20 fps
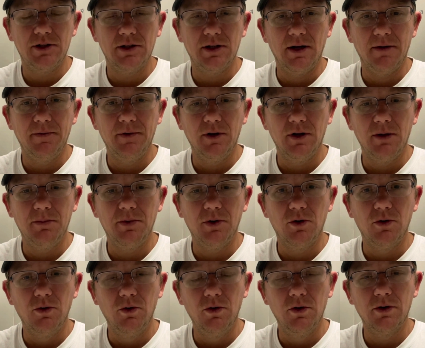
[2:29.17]
I filled up a
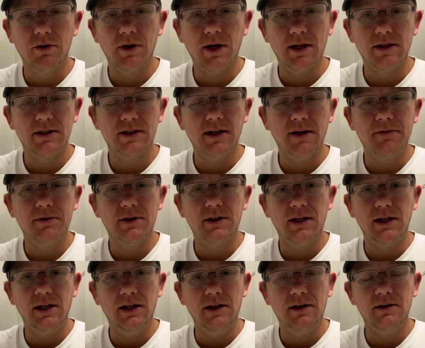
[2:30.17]
cooler, had
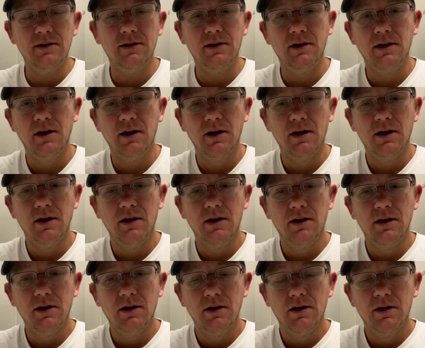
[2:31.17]
17
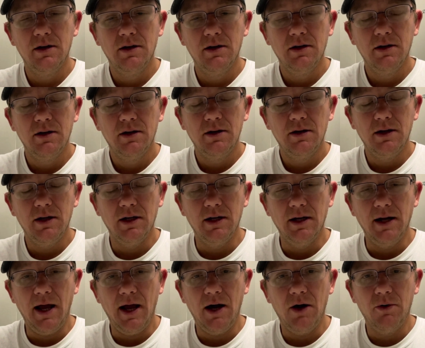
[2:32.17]
in an
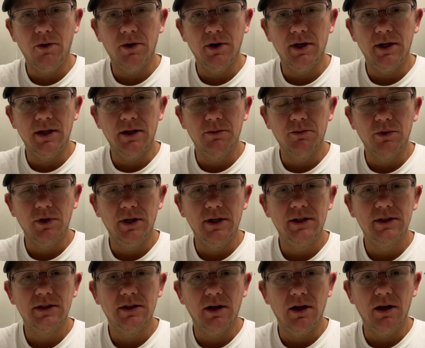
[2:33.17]
hour, and then
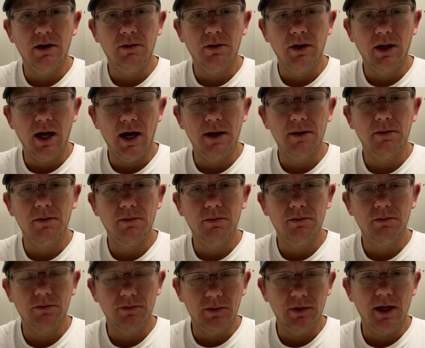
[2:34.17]
released a lot
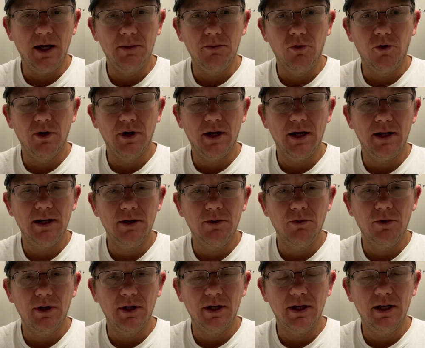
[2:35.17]
more that I didn't
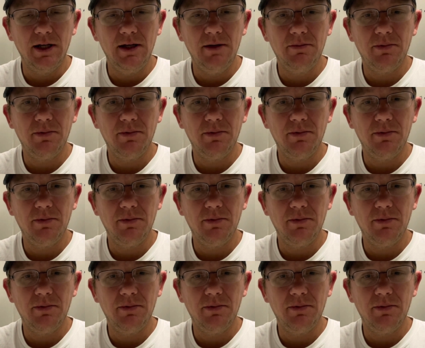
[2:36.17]
want to keep.